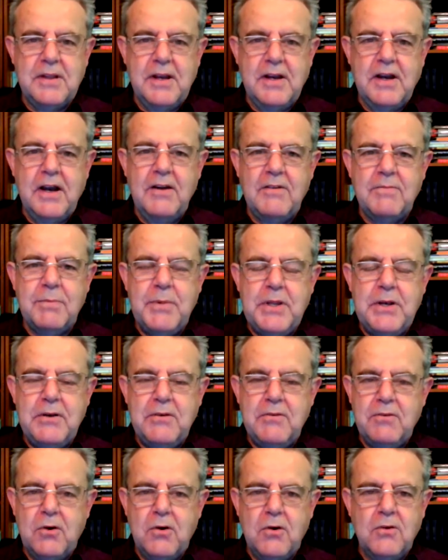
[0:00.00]
I've been
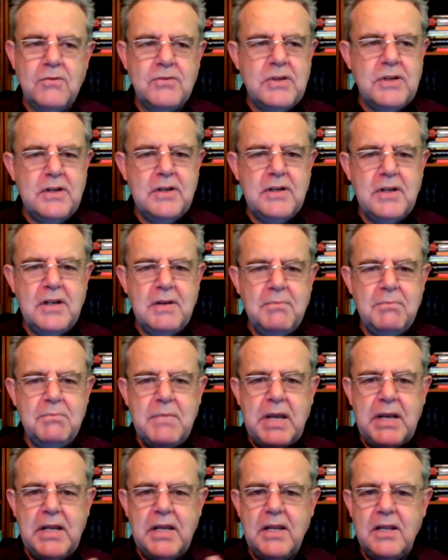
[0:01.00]
involved in
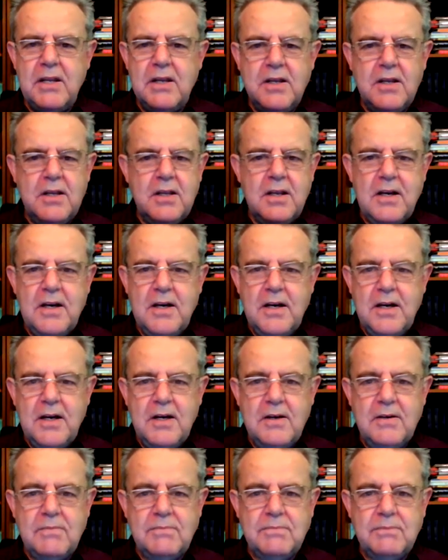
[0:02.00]
many,
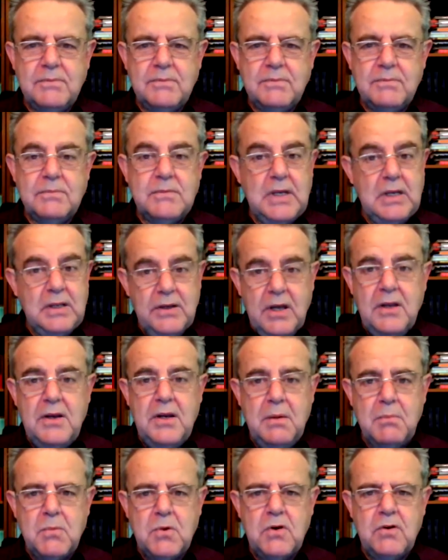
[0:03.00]
a
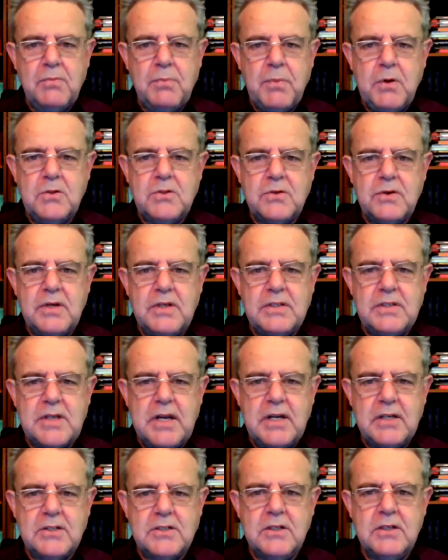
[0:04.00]
number of
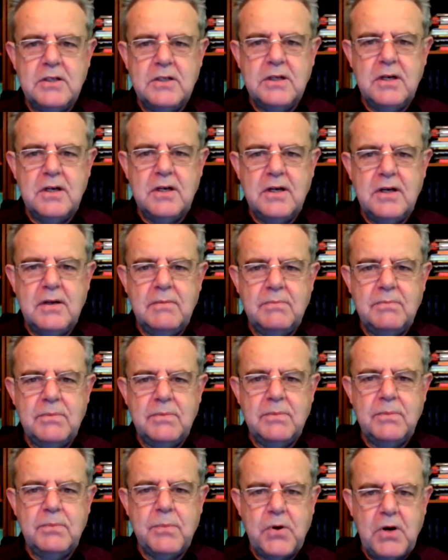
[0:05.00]
post-transaction
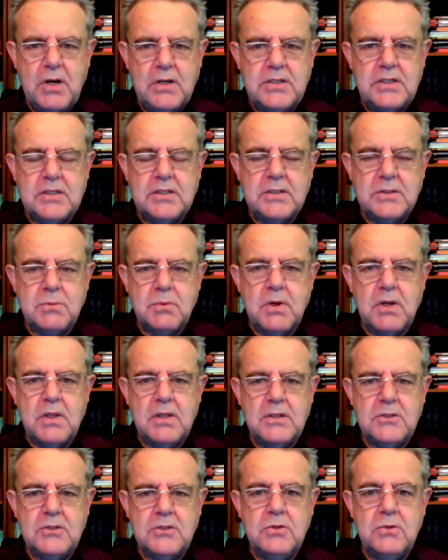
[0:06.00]
projects as well
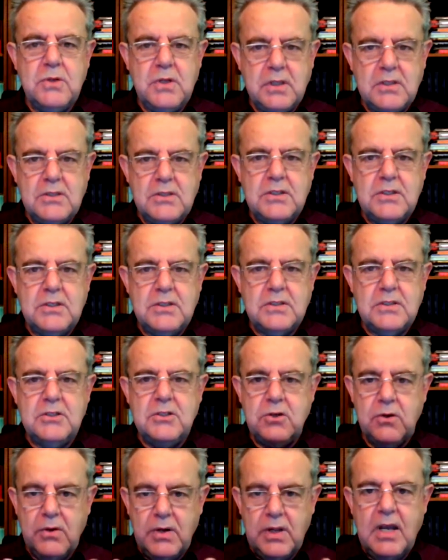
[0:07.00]
as due diligence
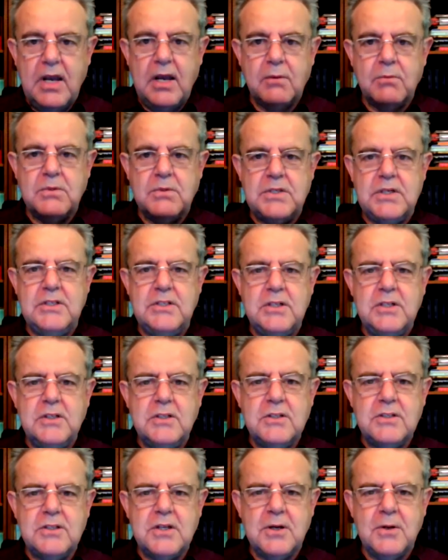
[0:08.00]
during
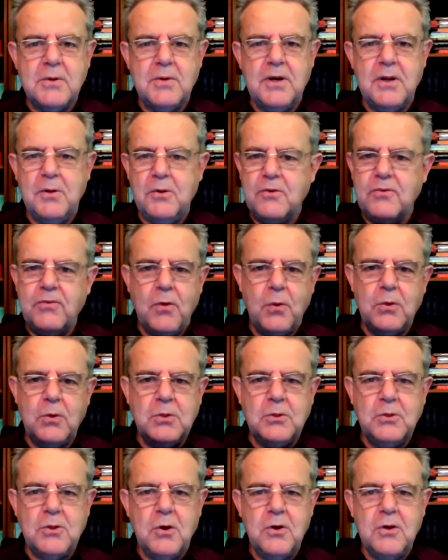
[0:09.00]
acquisitions. So I look forward
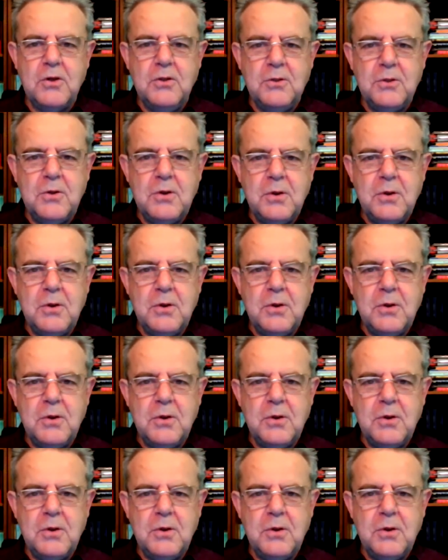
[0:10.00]
to talking to you